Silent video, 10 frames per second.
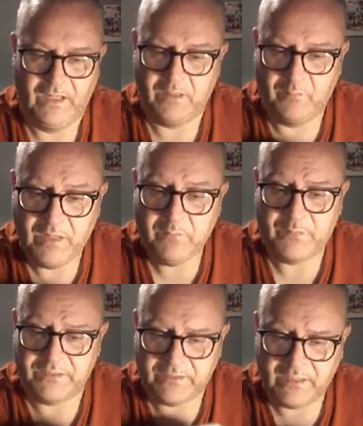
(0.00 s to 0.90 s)
The men
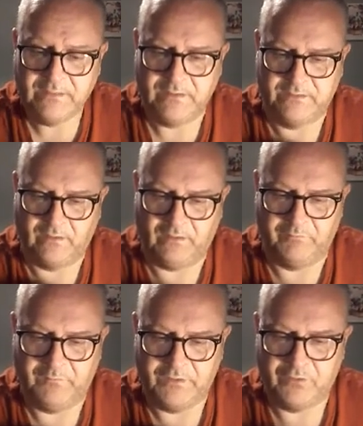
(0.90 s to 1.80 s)
pretended to
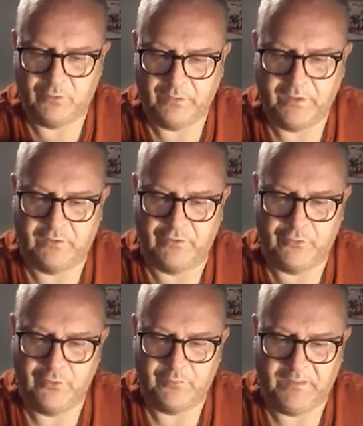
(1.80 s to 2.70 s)
love me so they could
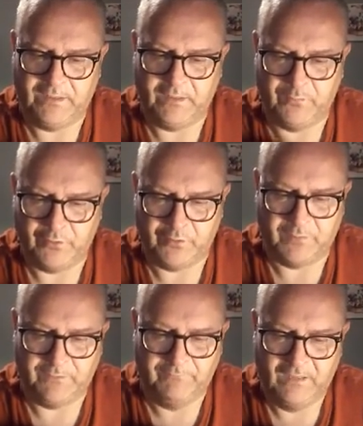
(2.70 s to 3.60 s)
use me and abuse
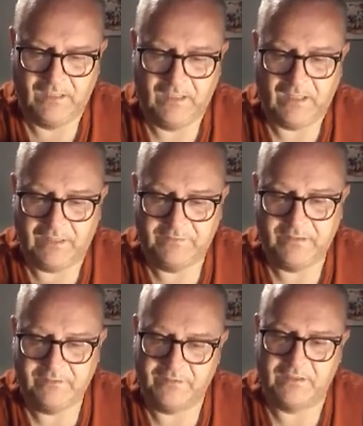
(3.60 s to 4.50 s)
me. I
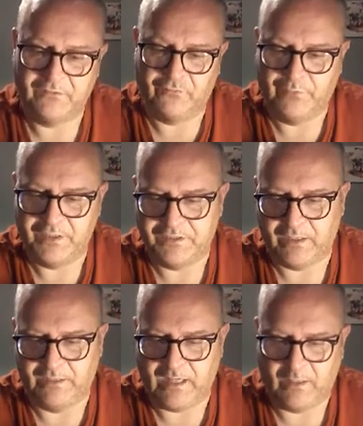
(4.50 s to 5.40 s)
did things of which
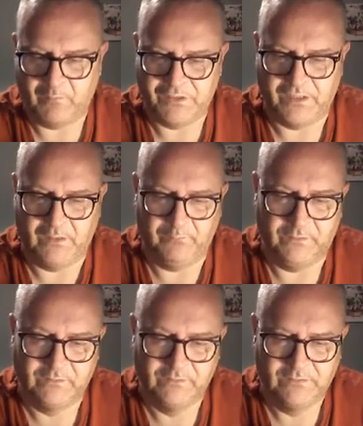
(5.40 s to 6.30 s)
I am
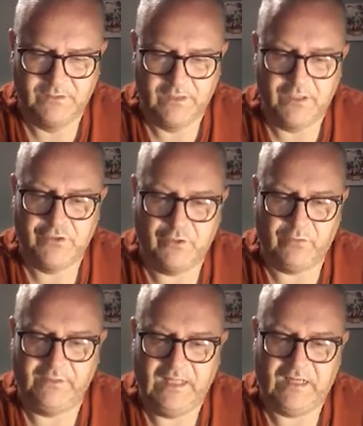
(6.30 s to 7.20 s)
ashamed.
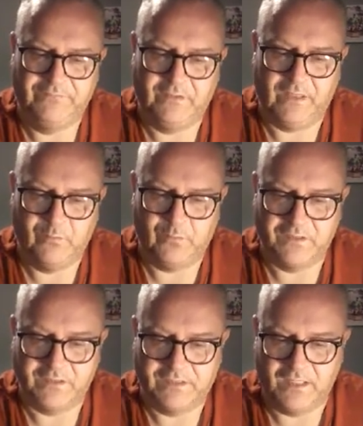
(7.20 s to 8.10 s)
Shortly after I
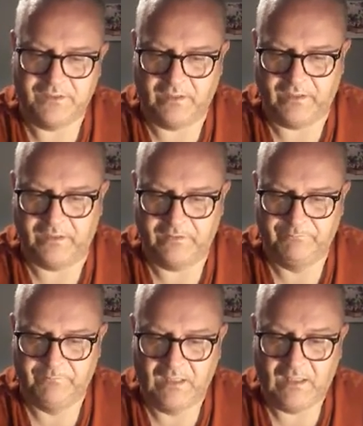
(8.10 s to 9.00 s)
was incarcerated,
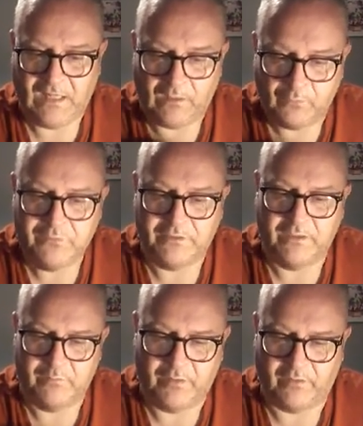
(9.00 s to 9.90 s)
I looked
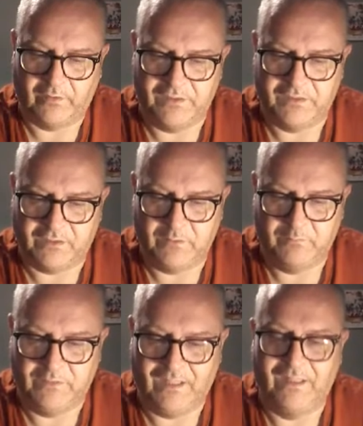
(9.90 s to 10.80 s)
in the mirror and
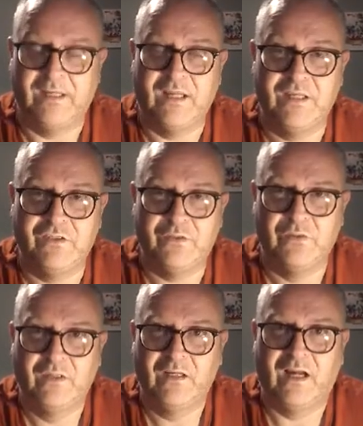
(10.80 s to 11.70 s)
screamed, I hate
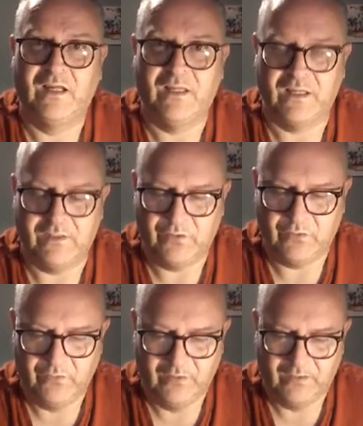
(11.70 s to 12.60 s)
you, I hate
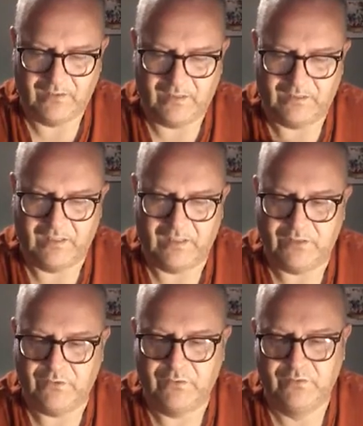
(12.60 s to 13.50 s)
you, I hate
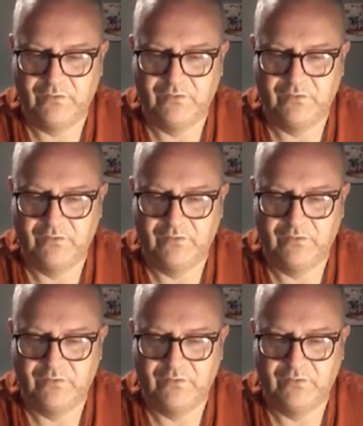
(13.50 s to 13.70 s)
you.